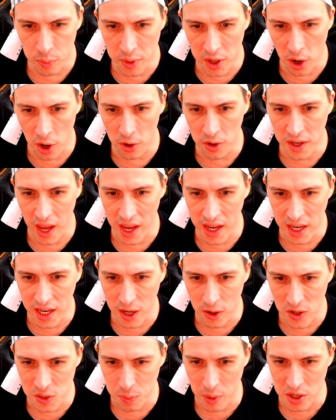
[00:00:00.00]
okay here,
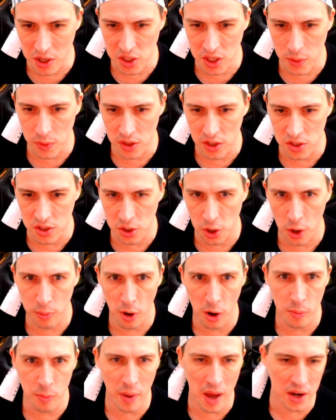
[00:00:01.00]
especially with the
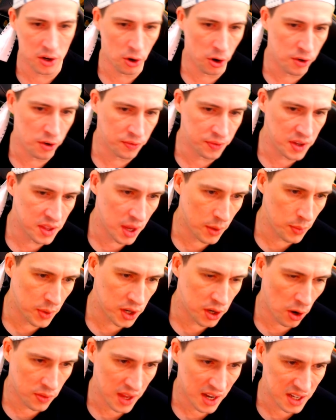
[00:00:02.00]
turbo button. Hopefully, there we
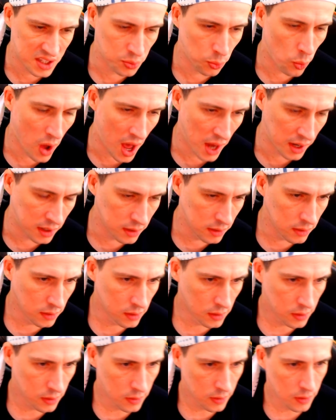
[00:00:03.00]
go. That's 1.
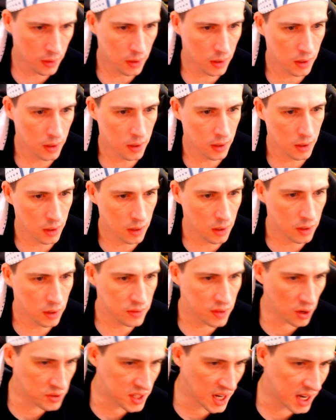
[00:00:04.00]

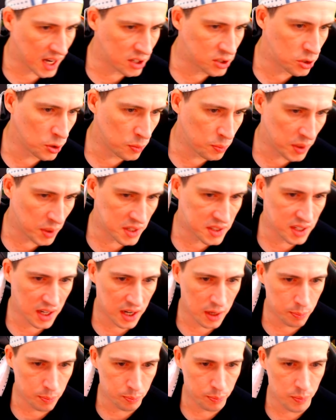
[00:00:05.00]
They'll take 2 bits of
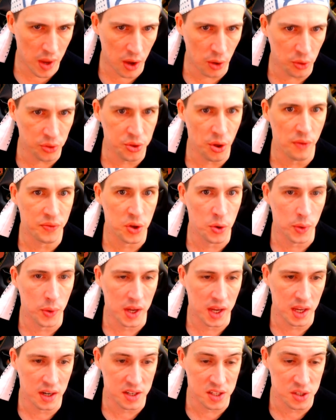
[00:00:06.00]
health off you a
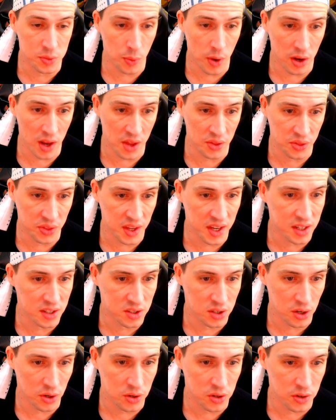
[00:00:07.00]
hit as well, I think,
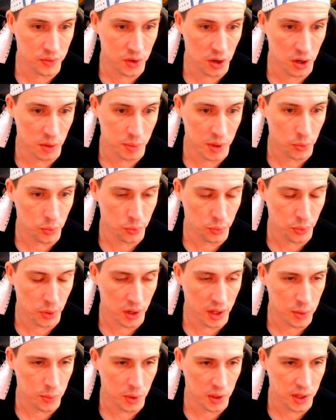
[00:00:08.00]
so you've got to be
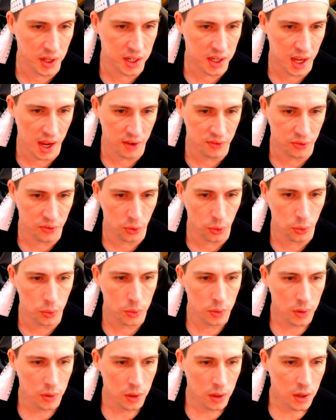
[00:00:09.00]
really, really careful.
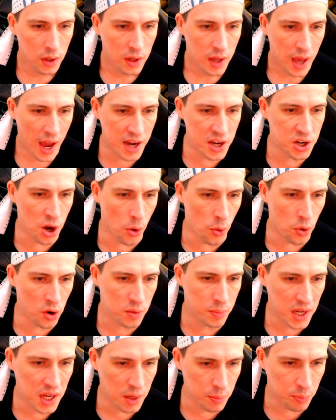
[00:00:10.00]
And you don't want to
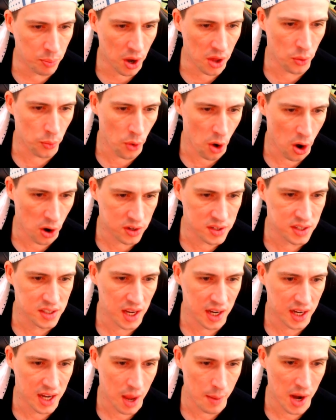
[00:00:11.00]
be hit by the rocks as they're
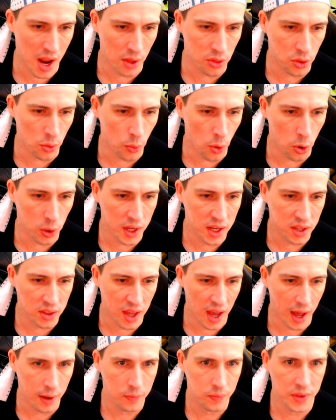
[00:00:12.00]
coming out of the wall
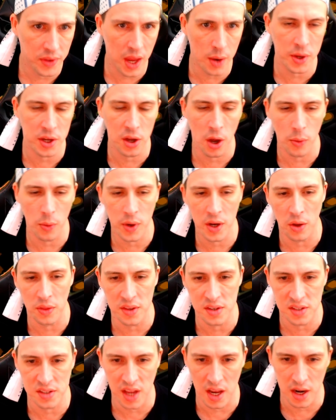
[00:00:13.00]
either. There we go, we got the son of a